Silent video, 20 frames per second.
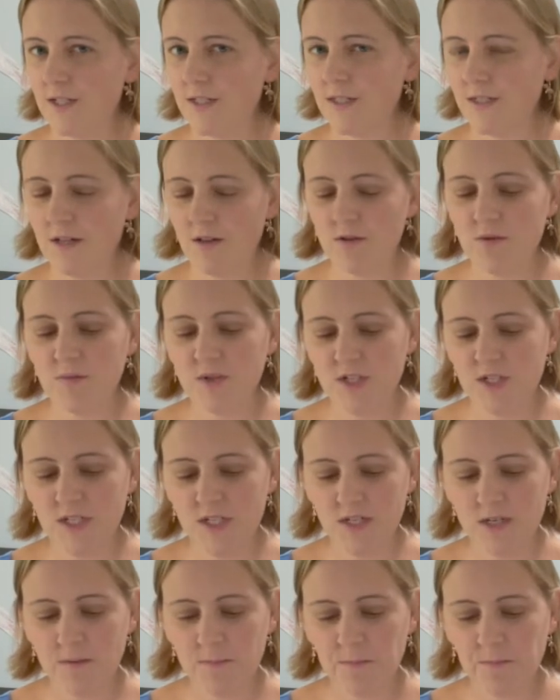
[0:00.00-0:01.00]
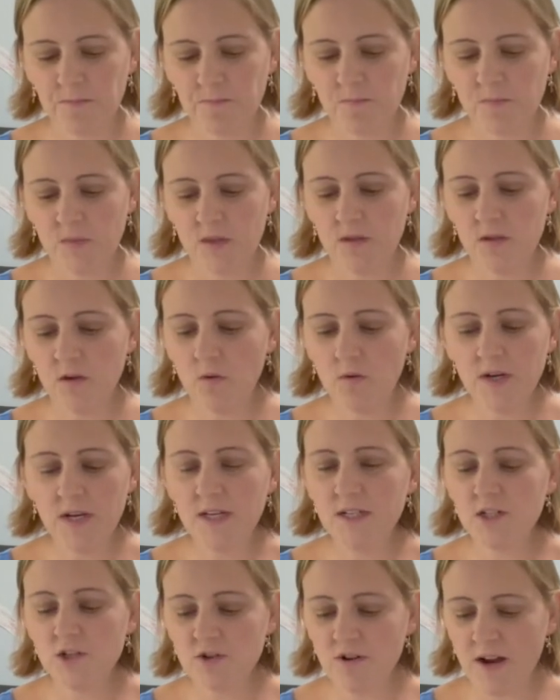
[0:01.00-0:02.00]
another machine? No one had
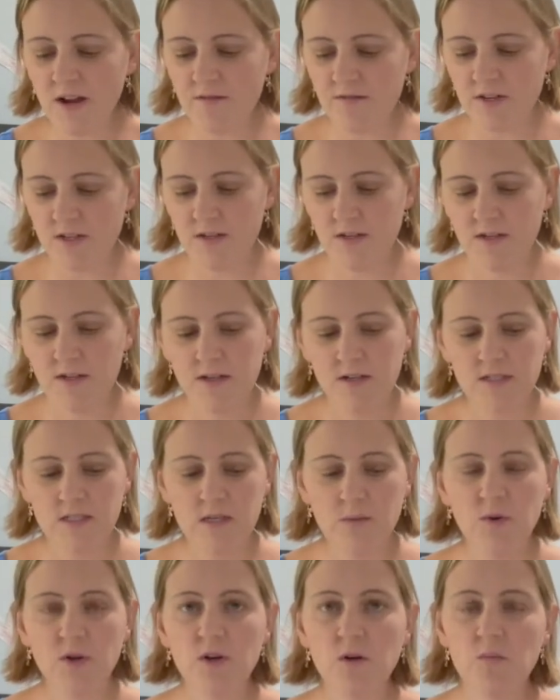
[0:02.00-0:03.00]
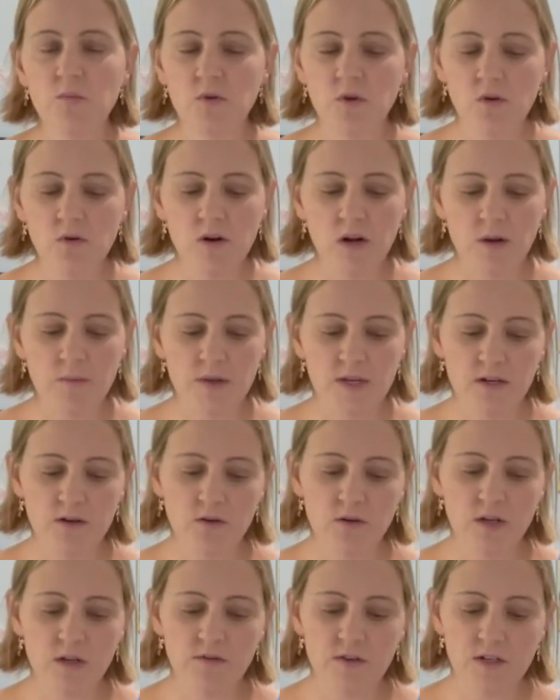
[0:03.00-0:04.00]
to drive it. Someone could program it or
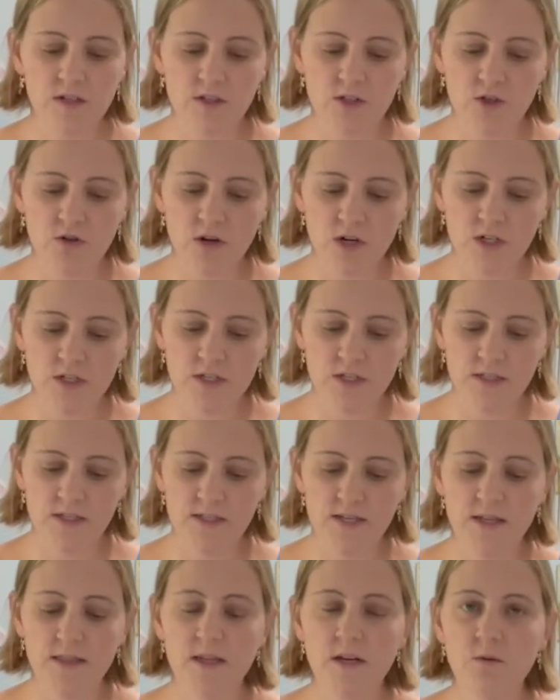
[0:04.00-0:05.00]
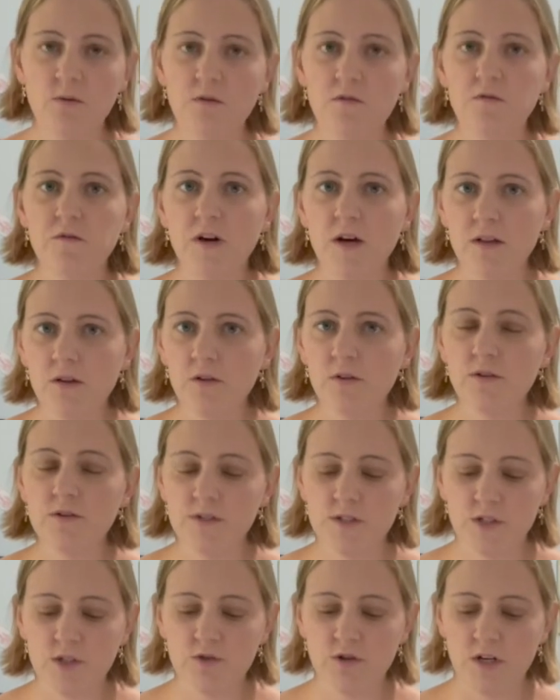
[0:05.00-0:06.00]
give it instructions, and then it would follow those
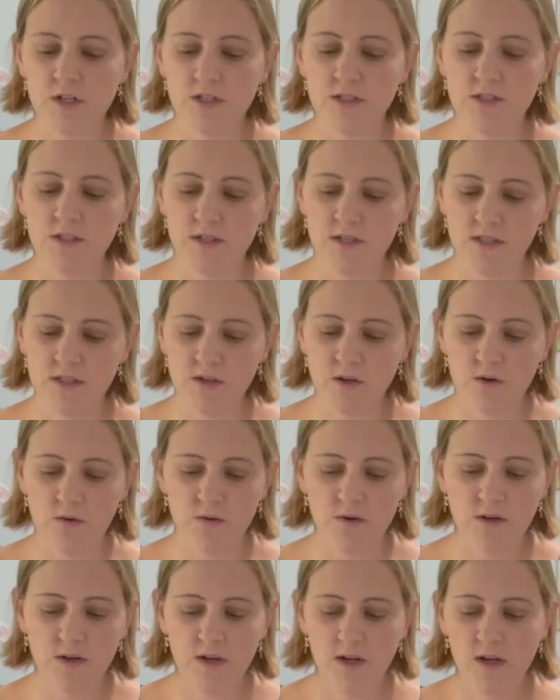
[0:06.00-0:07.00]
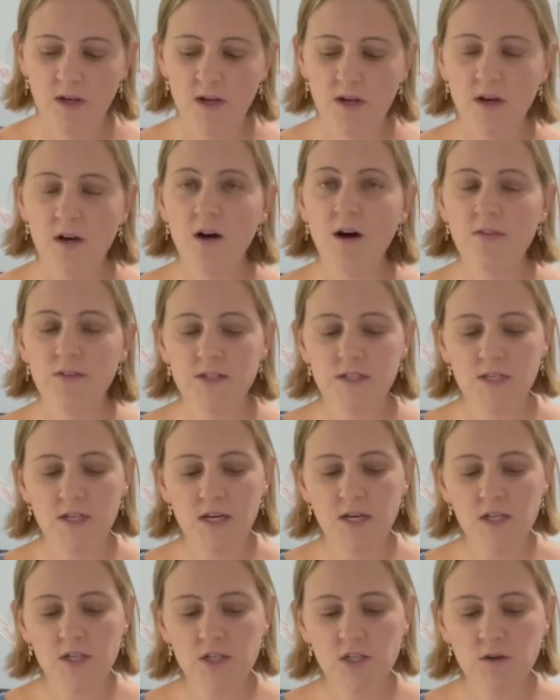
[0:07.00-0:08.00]
instructions on its own. On The
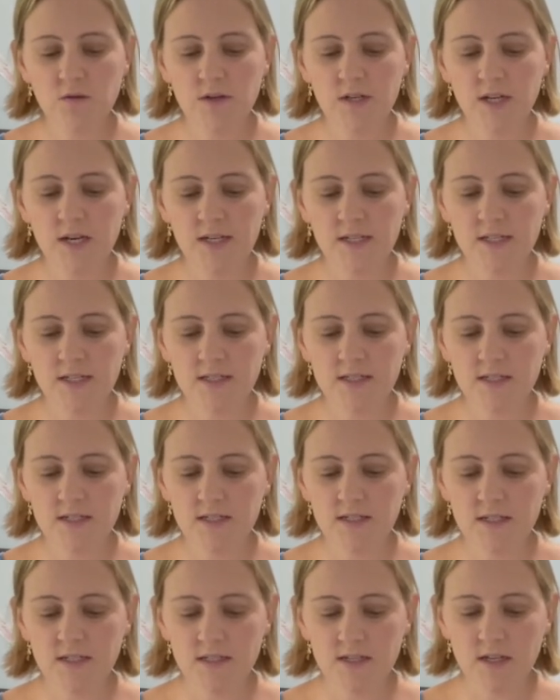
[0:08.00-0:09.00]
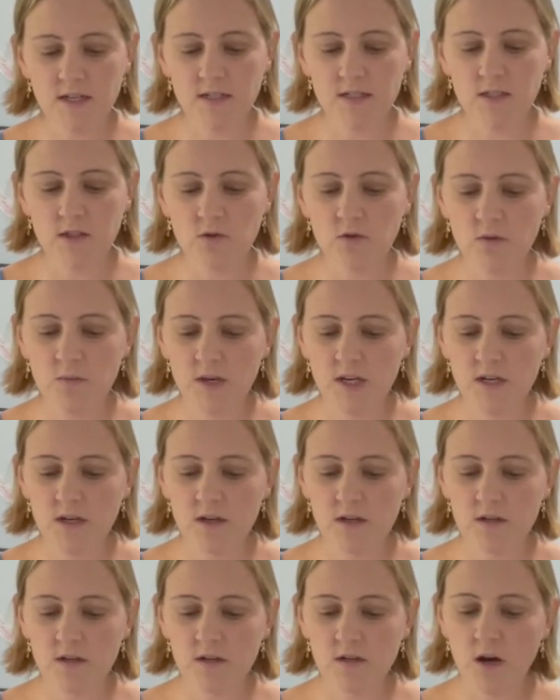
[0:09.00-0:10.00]
Tonight Show in 1966,
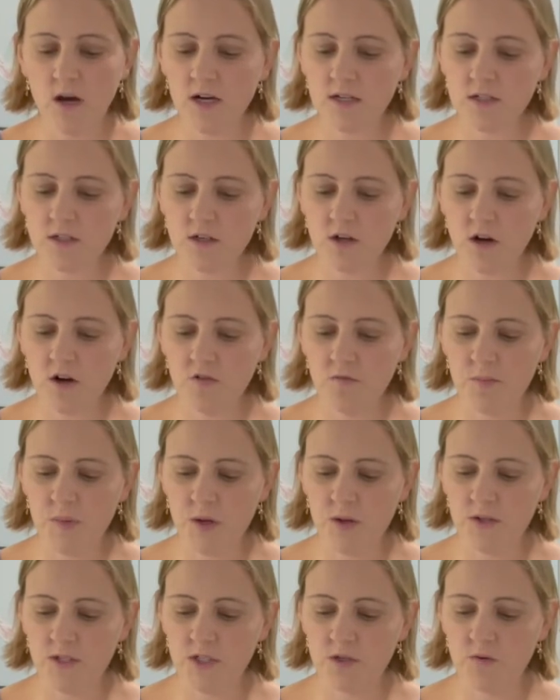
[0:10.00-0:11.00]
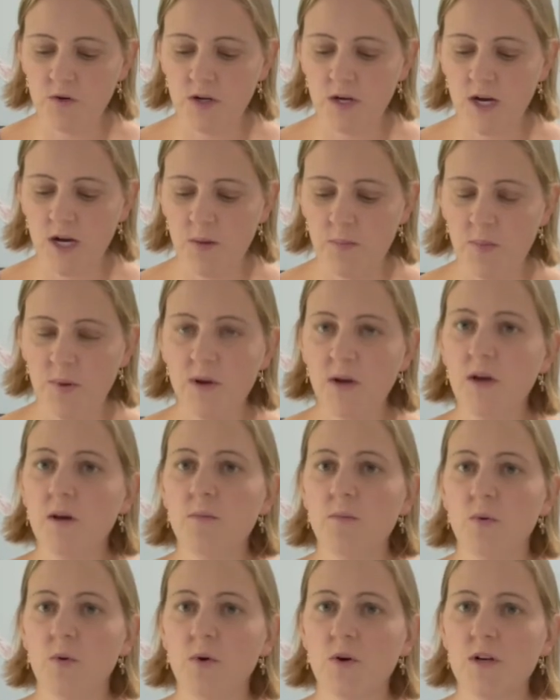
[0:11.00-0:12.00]
Unimate knocked a golf ball into a cup,
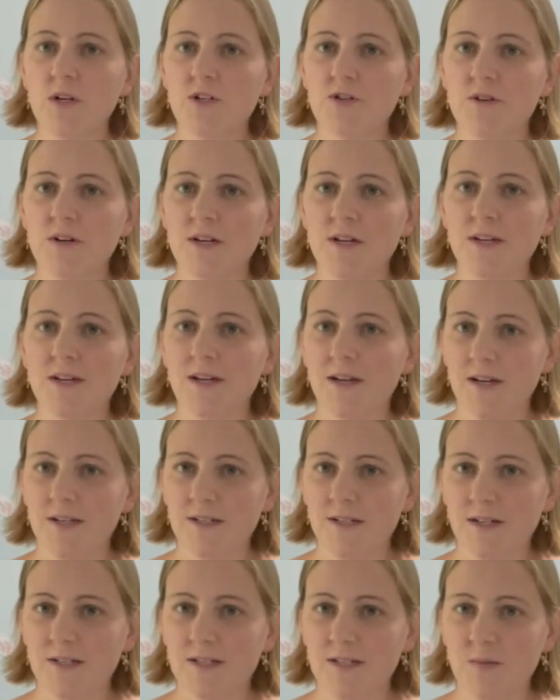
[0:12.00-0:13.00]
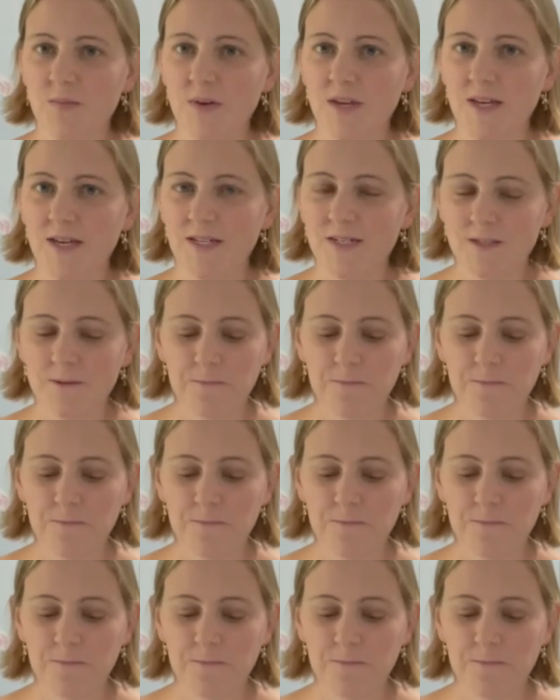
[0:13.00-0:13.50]
poured a drink, and conducted a band.